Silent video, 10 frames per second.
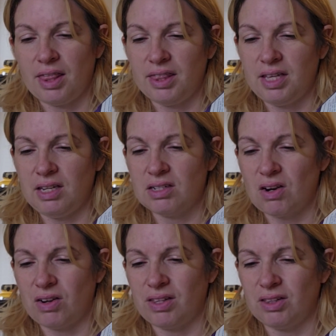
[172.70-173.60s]
These,
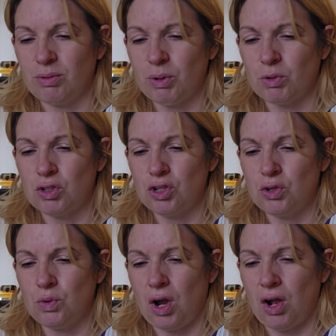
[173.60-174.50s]
I think they're about
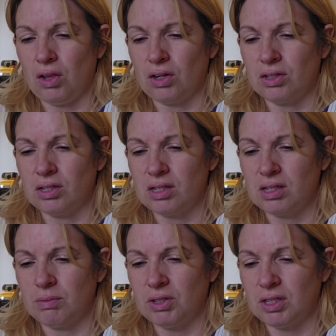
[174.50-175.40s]
$2.
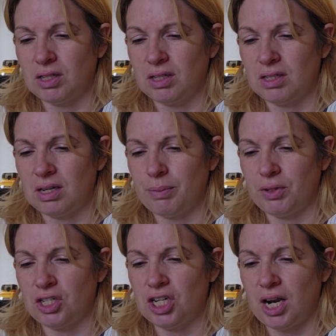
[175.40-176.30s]
I'm just gonna
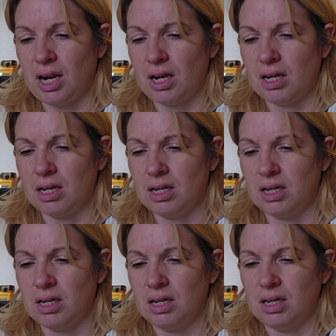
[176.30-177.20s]
double check.
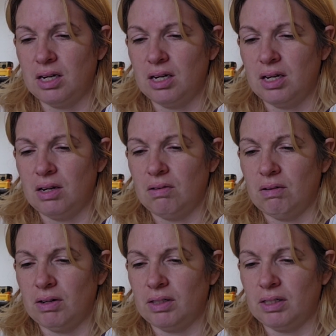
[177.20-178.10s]

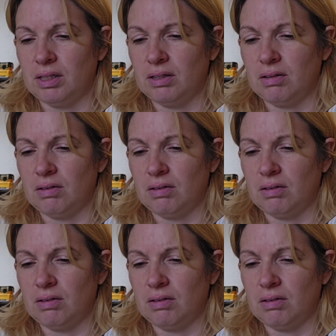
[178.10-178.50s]
Where is it?